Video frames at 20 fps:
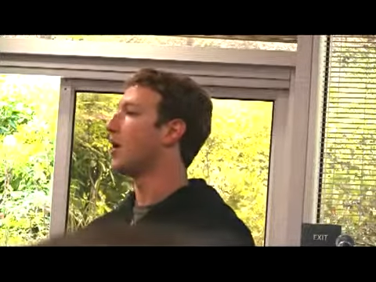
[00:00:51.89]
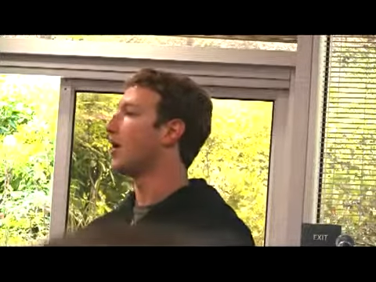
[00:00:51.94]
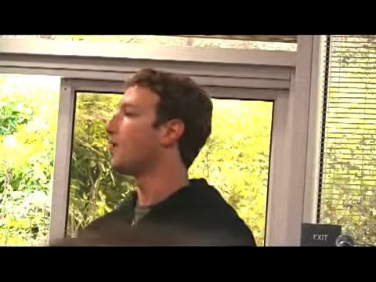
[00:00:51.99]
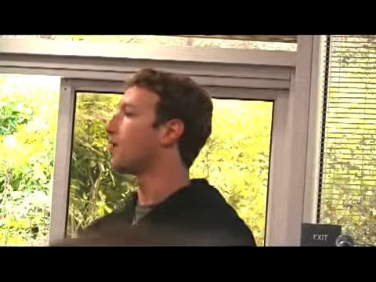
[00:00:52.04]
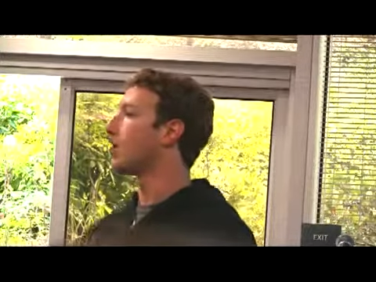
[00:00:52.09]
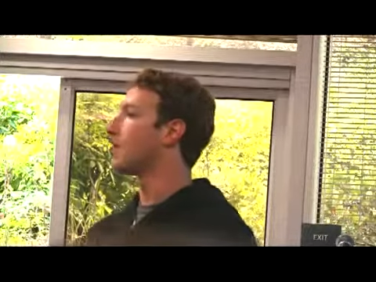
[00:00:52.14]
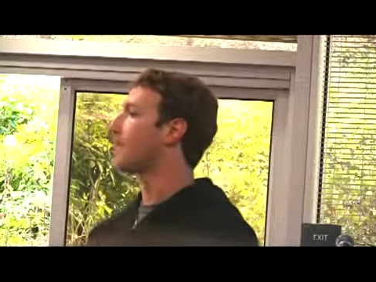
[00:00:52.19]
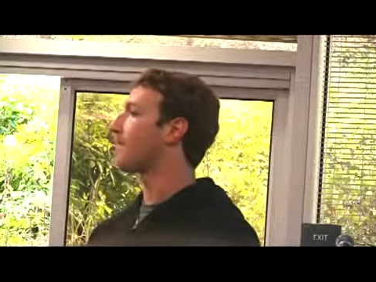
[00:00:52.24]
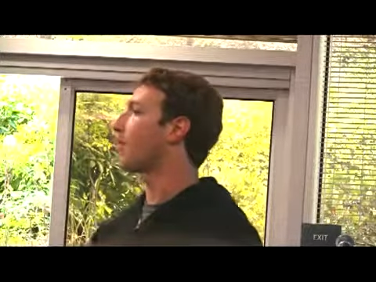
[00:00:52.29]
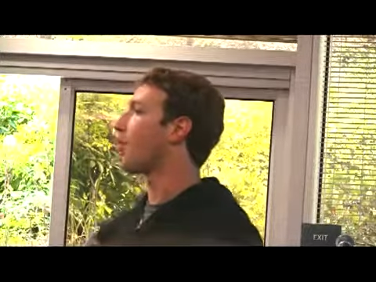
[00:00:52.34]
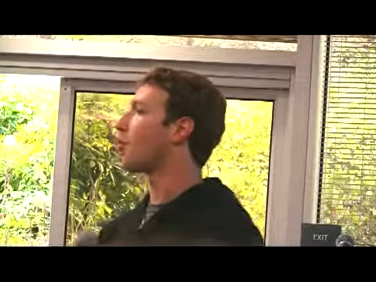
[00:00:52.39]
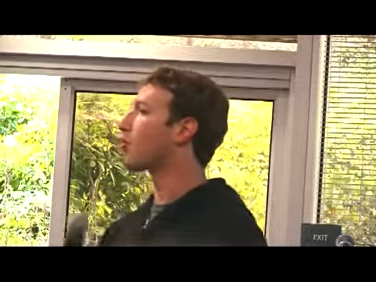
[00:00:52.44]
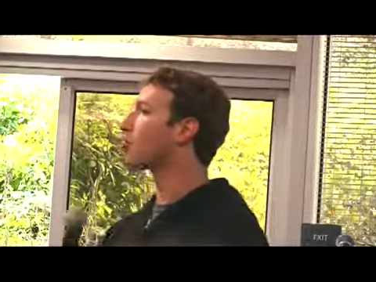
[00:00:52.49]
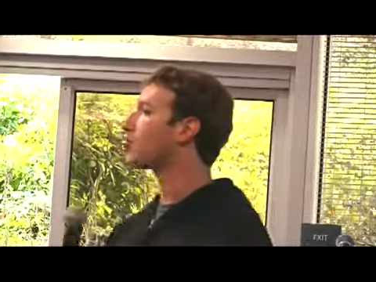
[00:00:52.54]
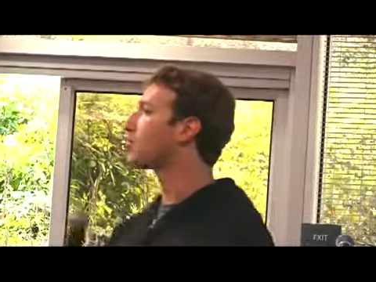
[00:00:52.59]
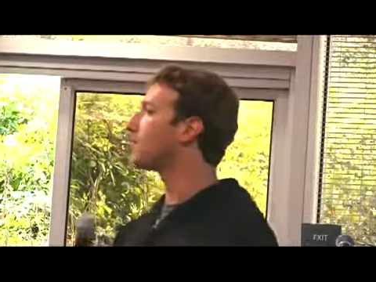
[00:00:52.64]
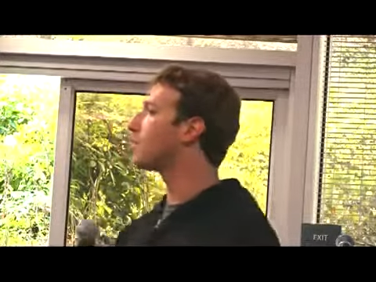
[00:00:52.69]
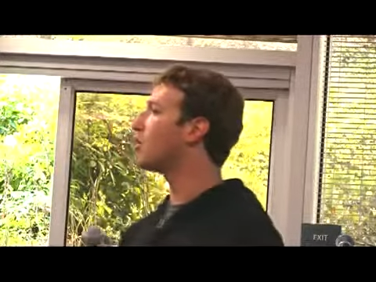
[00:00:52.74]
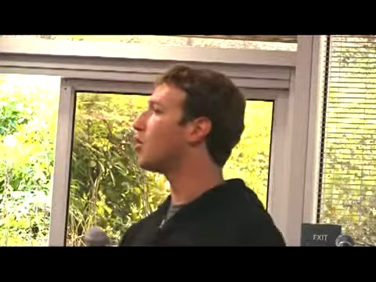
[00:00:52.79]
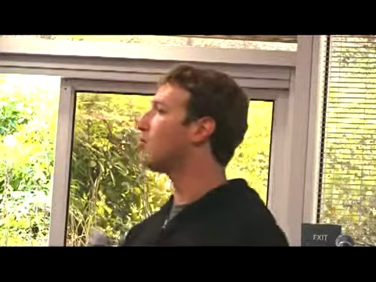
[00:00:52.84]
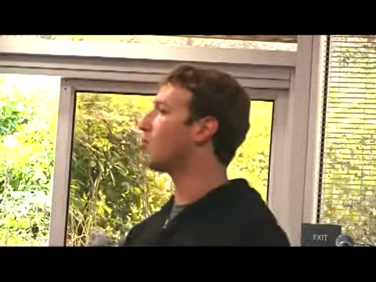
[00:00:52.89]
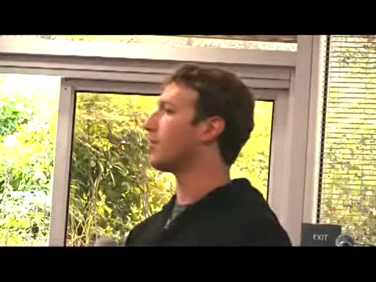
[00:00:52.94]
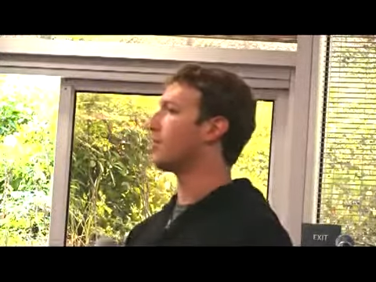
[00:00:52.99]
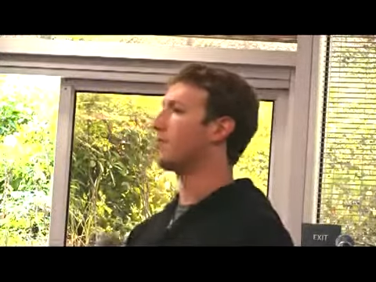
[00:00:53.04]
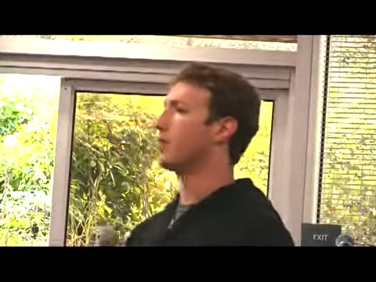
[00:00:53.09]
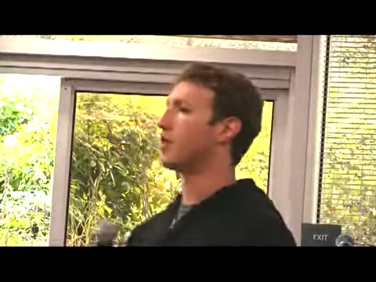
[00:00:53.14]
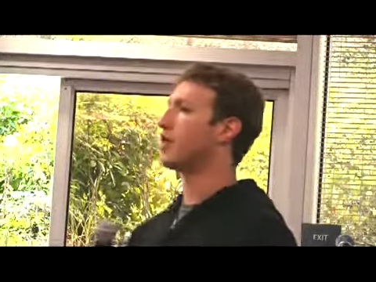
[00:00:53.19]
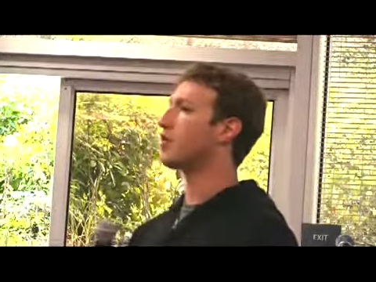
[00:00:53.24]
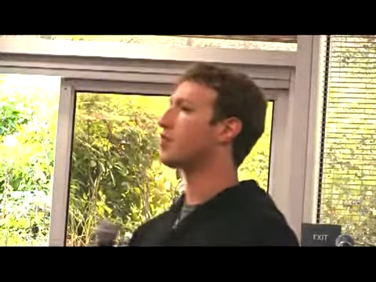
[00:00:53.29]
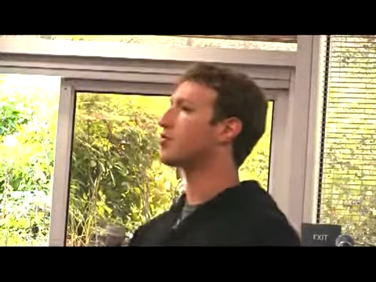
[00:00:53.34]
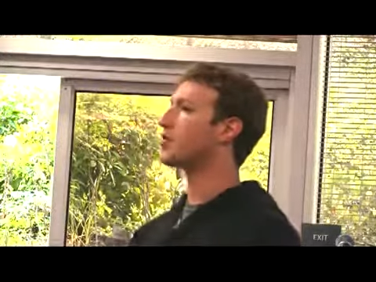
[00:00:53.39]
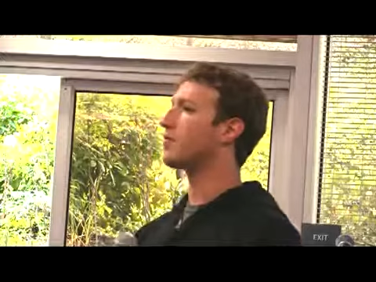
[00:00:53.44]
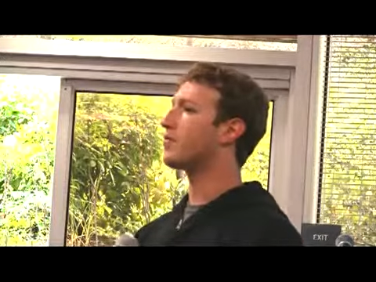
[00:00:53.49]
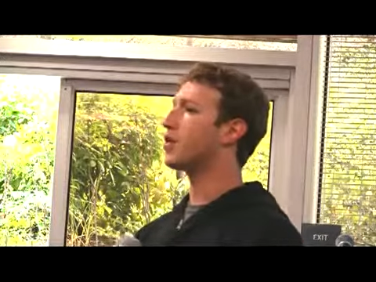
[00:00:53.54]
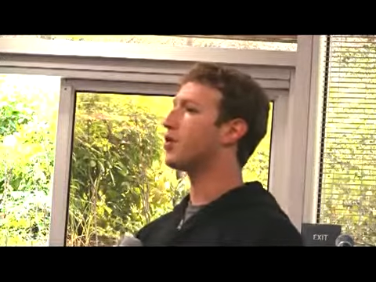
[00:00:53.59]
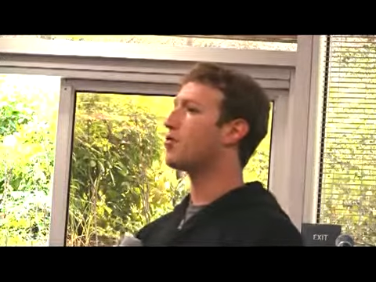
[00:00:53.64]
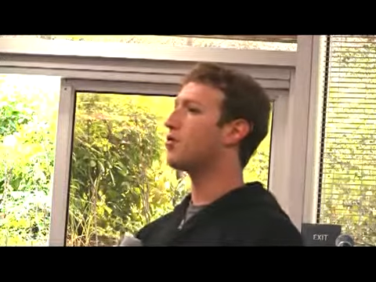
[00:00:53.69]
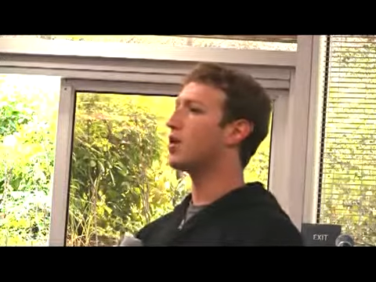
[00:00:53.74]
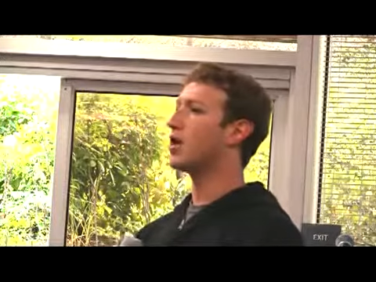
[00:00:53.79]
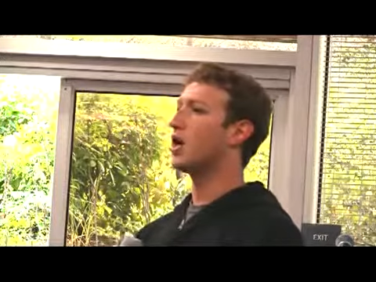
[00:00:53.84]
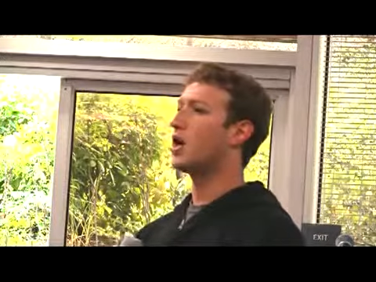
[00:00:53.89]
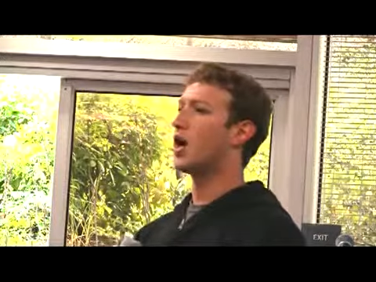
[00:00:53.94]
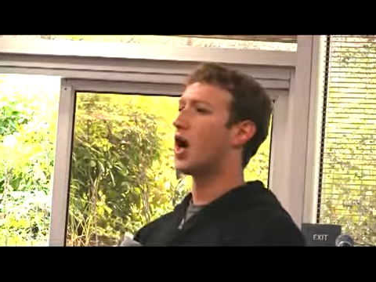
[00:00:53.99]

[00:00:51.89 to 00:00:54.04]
But photos of you and videos of you,